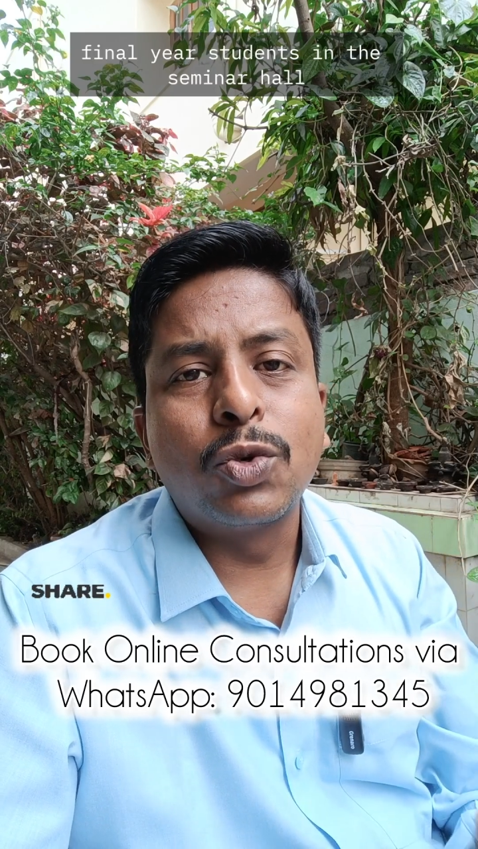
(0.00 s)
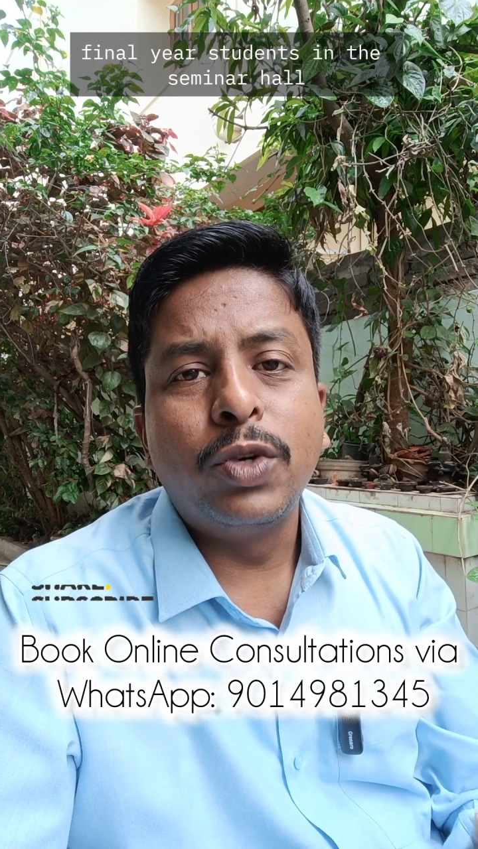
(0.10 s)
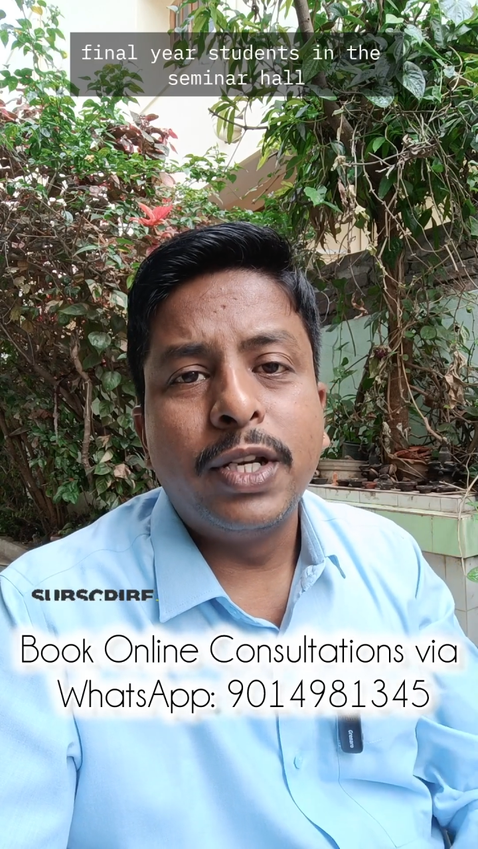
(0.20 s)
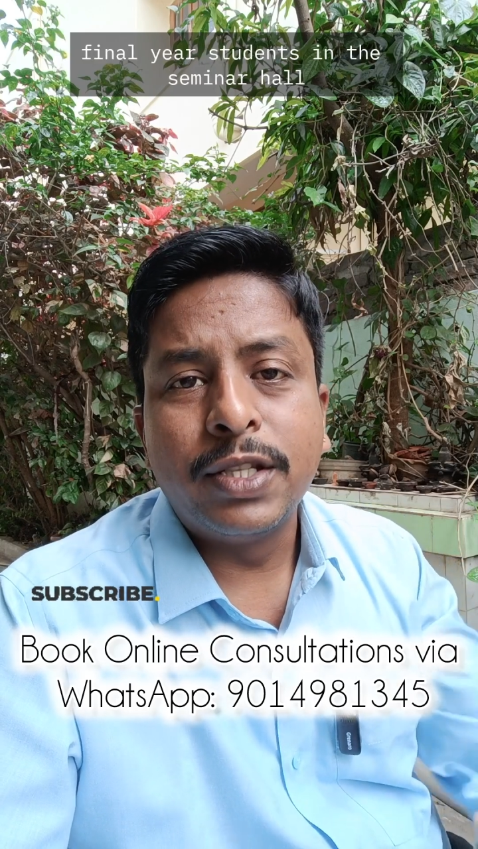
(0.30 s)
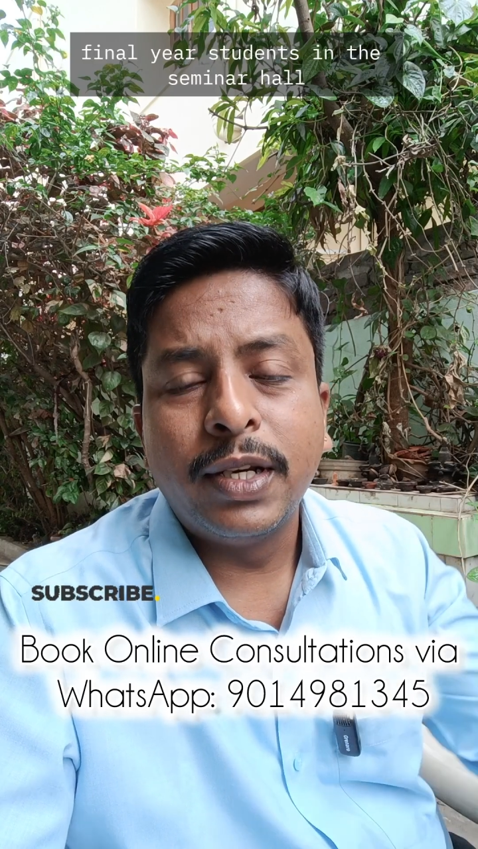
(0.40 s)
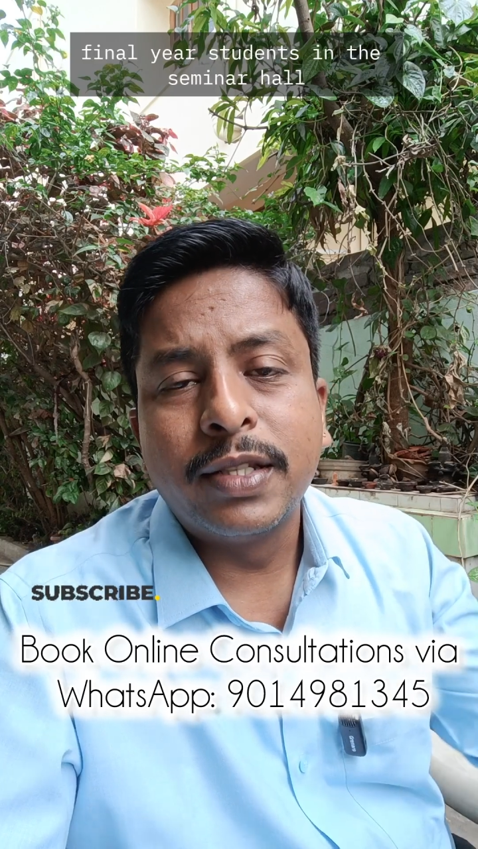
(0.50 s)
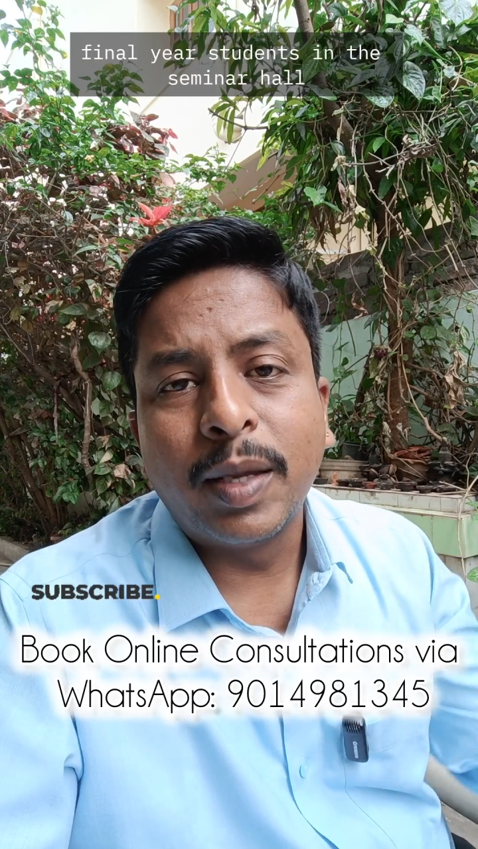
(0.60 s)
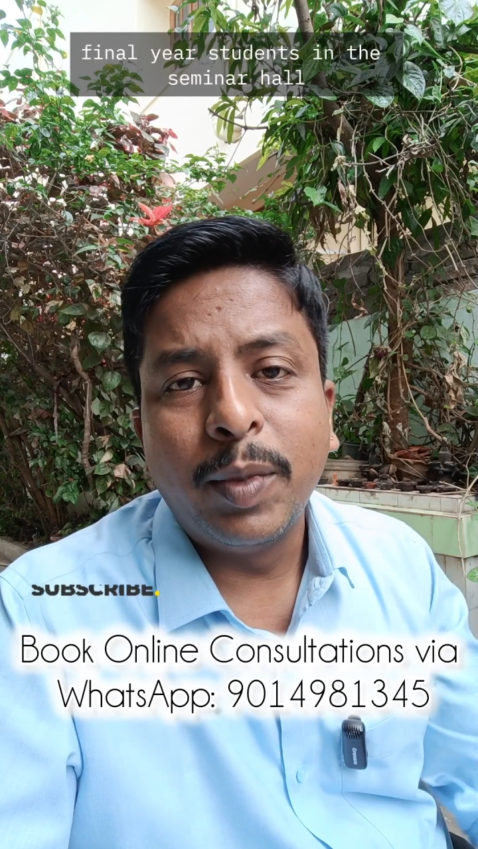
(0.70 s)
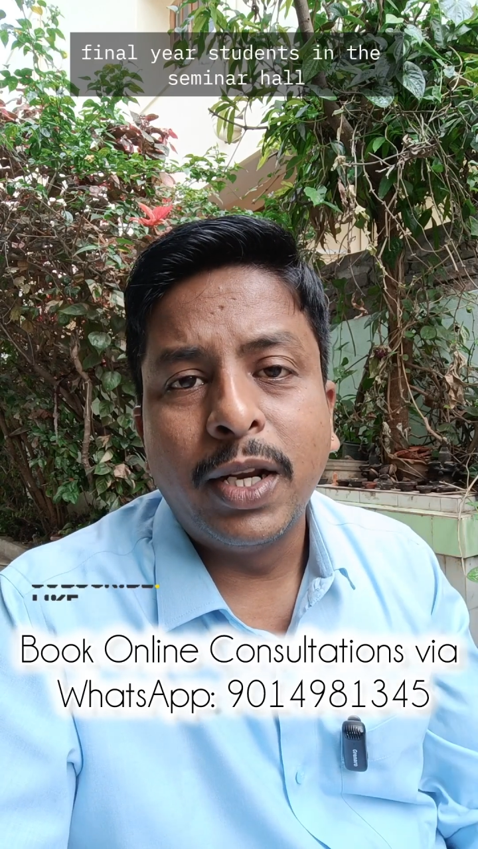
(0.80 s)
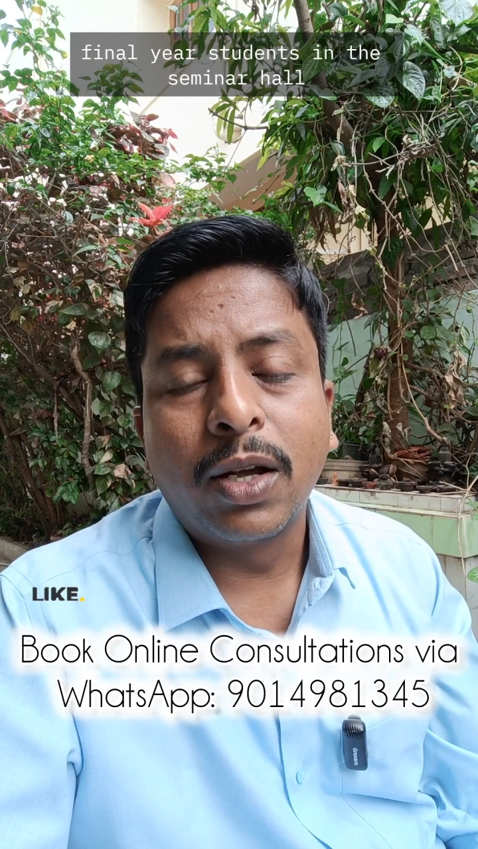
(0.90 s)
students in the
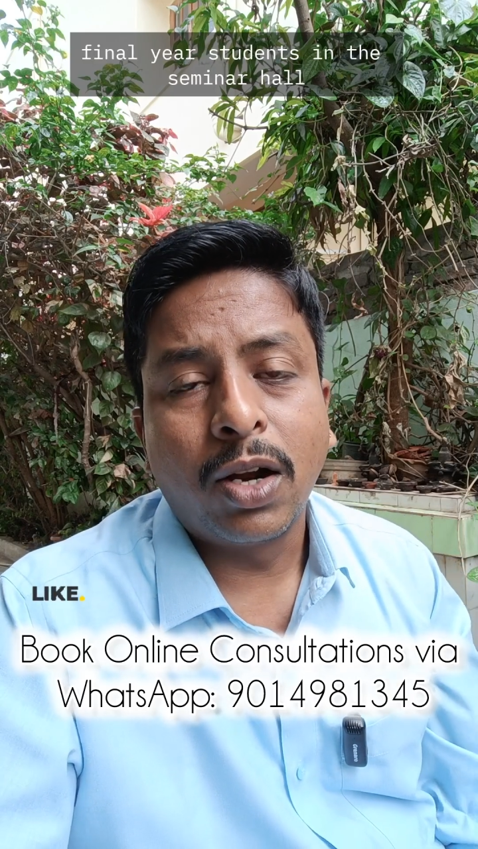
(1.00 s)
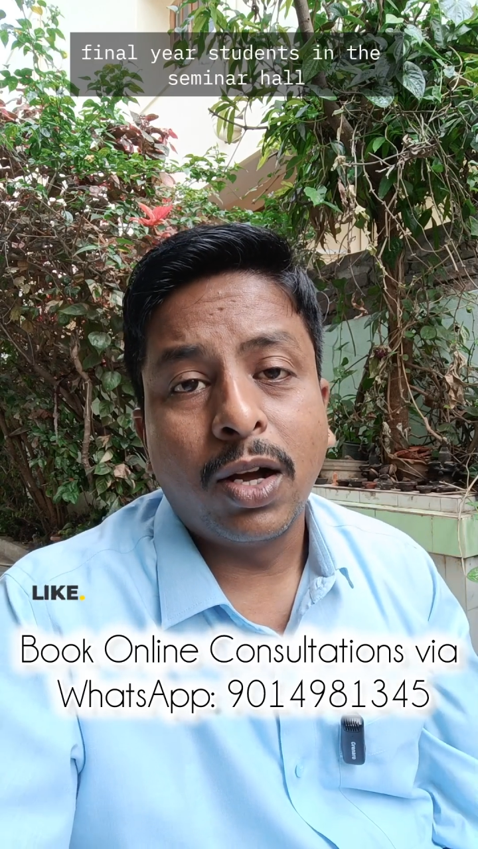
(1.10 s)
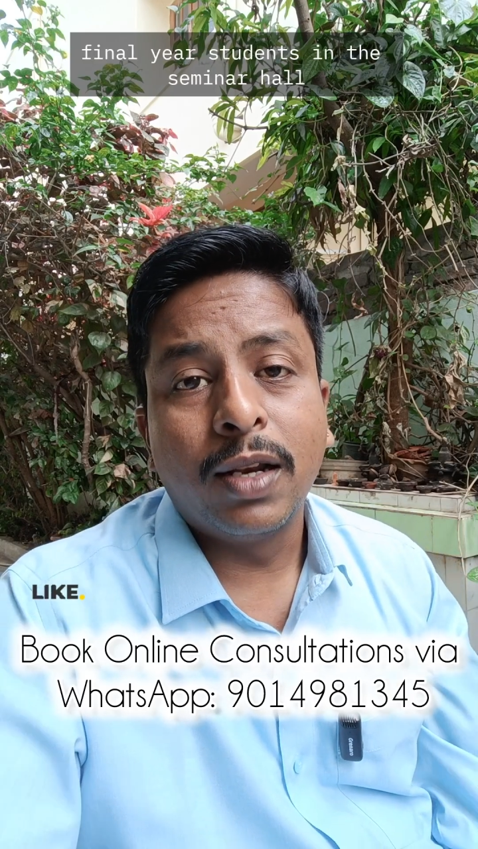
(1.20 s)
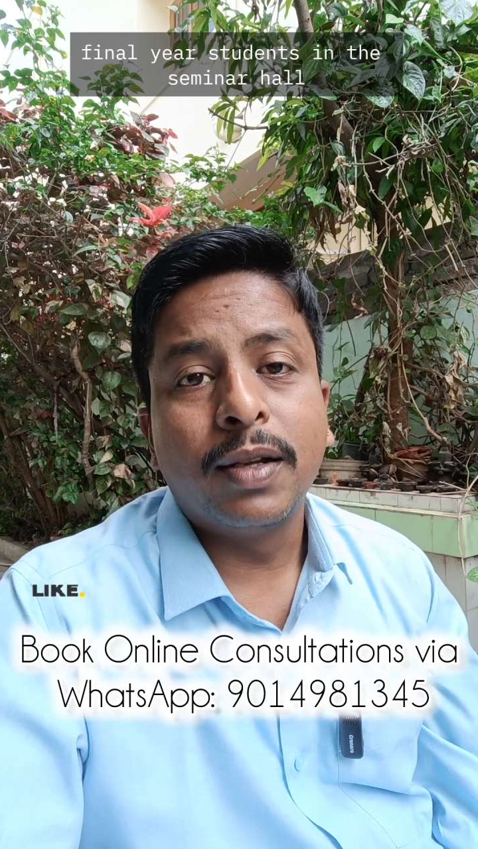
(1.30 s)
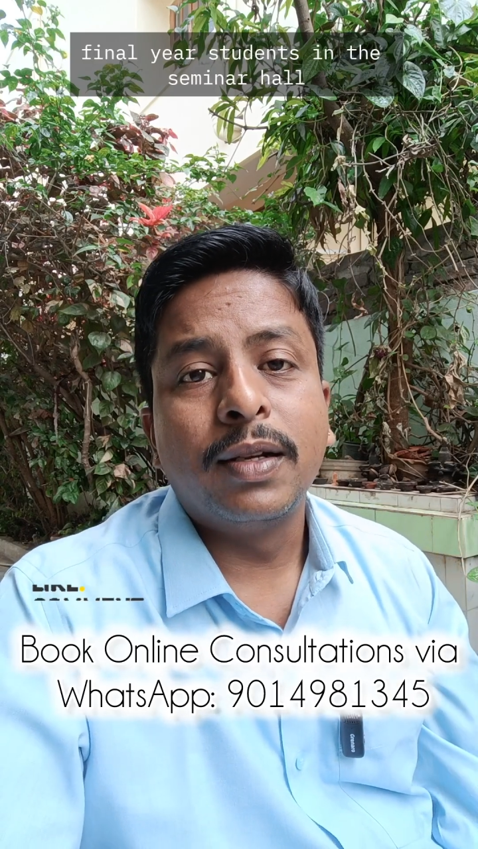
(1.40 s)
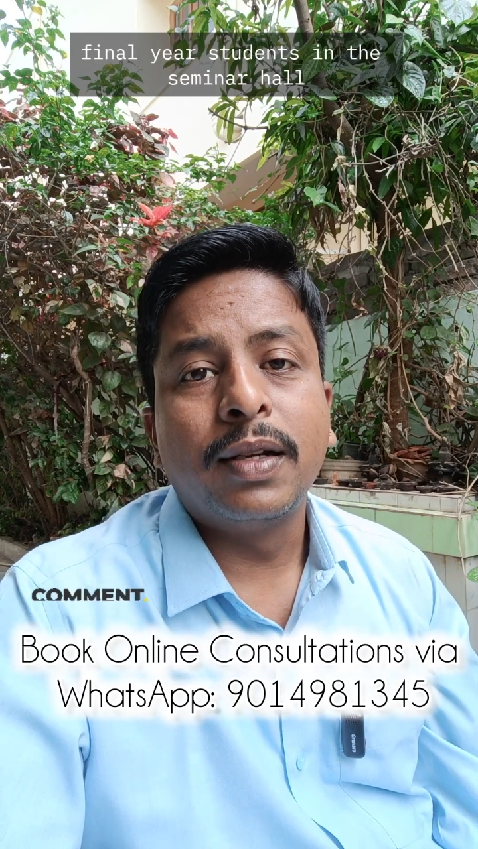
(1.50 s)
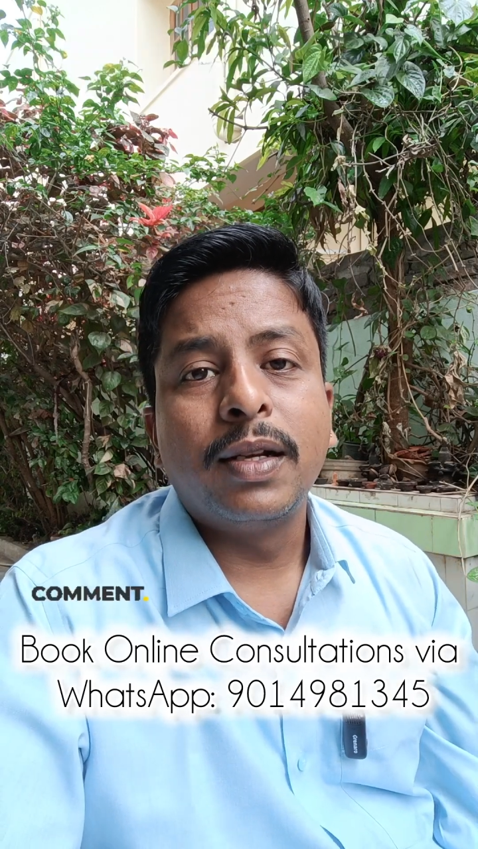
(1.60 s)
seminar hall.